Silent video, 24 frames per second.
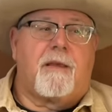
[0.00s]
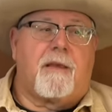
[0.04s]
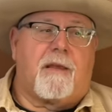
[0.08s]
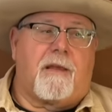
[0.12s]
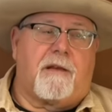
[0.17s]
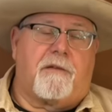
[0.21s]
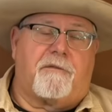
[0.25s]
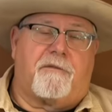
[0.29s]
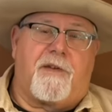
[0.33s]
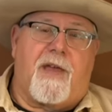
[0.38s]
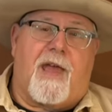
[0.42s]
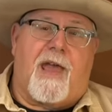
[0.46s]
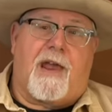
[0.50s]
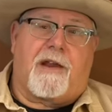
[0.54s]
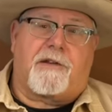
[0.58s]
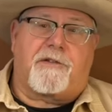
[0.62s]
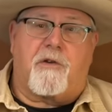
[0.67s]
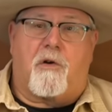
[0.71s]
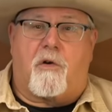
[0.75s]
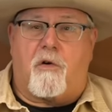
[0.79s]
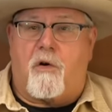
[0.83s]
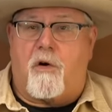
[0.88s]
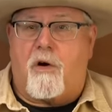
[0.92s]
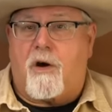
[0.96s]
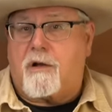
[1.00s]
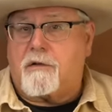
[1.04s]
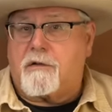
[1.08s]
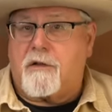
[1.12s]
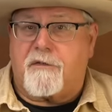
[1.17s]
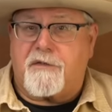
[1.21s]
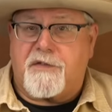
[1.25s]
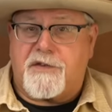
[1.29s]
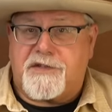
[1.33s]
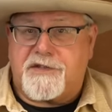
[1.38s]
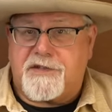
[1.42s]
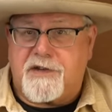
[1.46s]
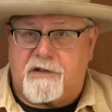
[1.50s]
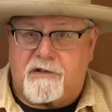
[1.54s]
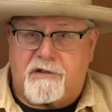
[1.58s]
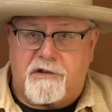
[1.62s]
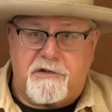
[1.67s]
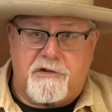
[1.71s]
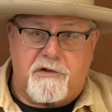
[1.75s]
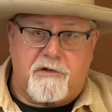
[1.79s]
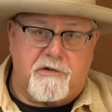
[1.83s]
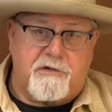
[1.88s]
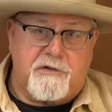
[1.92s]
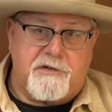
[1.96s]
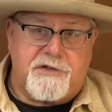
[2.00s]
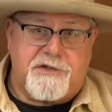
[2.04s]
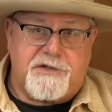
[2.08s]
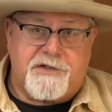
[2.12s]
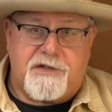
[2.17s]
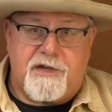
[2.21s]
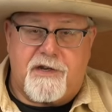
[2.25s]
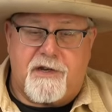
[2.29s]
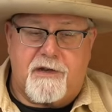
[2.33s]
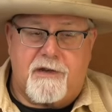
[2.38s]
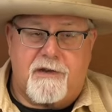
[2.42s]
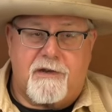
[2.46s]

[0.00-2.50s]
In fact, all of the cylinders,